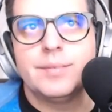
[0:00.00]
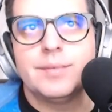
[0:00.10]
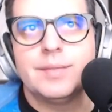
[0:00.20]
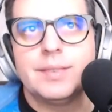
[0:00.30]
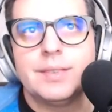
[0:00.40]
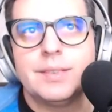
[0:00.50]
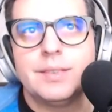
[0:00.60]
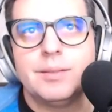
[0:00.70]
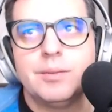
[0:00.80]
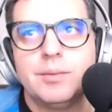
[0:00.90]

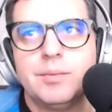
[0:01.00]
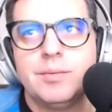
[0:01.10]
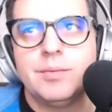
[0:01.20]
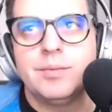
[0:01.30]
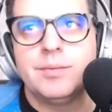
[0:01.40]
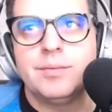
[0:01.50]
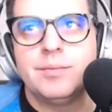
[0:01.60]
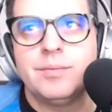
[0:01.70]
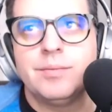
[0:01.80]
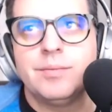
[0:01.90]

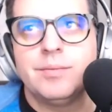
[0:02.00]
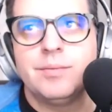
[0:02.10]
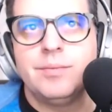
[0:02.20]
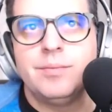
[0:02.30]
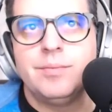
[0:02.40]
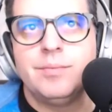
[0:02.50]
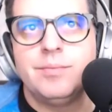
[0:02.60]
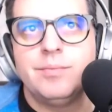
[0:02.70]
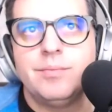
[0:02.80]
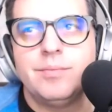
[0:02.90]

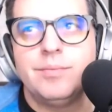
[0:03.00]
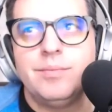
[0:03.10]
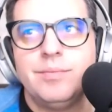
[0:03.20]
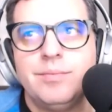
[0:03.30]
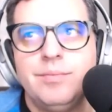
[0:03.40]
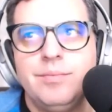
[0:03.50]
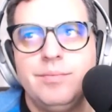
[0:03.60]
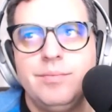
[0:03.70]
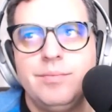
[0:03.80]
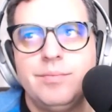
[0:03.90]

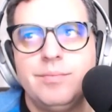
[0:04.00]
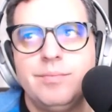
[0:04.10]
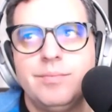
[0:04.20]
[no speech]